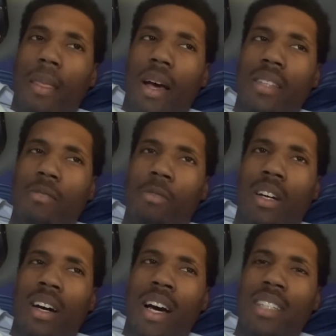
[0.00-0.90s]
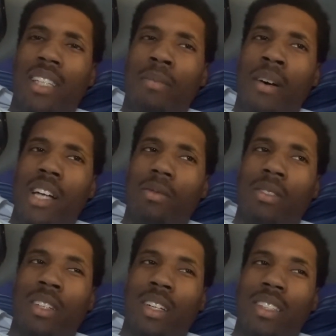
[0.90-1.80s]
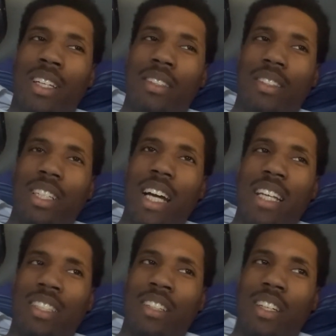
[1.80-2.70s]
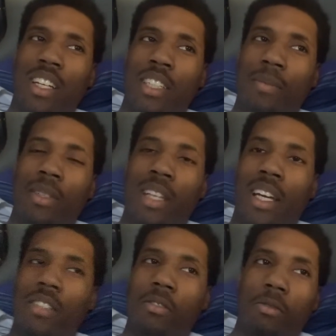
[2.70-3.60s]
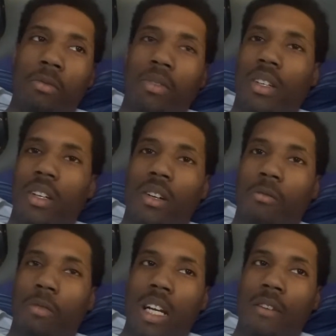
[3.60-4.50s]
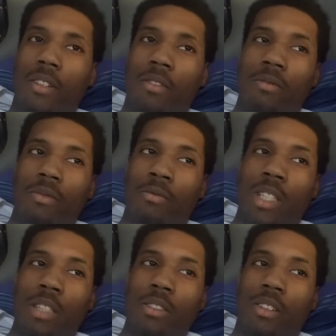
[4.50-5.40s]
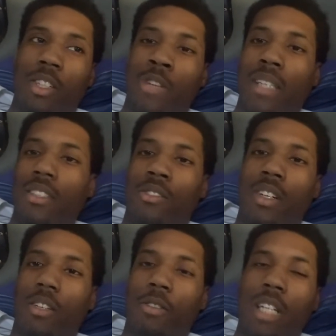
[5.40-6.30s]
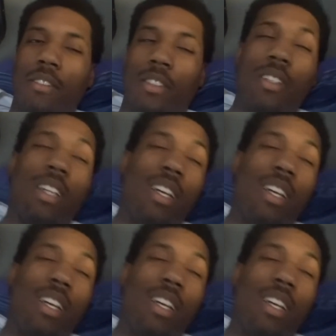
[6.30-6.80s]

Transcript: I said, well, how's that possible? I'm like, you guys can look at the GPS or whatever, when you know, track the truck or whatever.